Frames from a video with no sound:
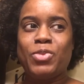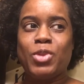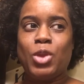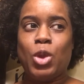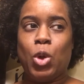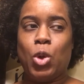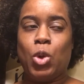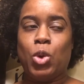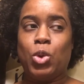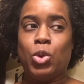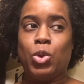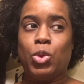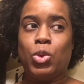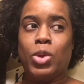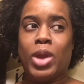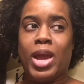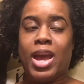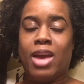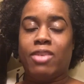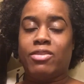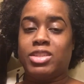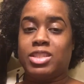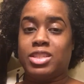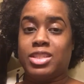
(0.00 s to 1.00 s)
who
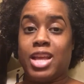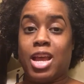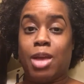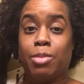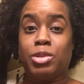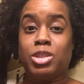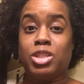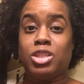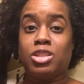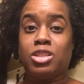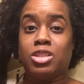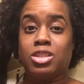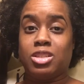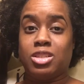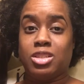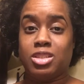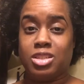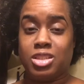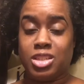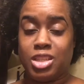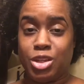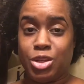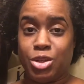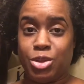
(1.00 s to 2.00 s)
have established this
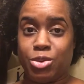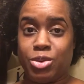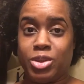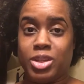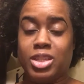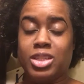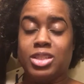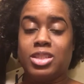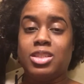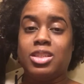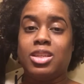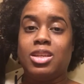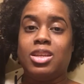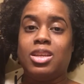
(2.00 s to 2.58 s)
secret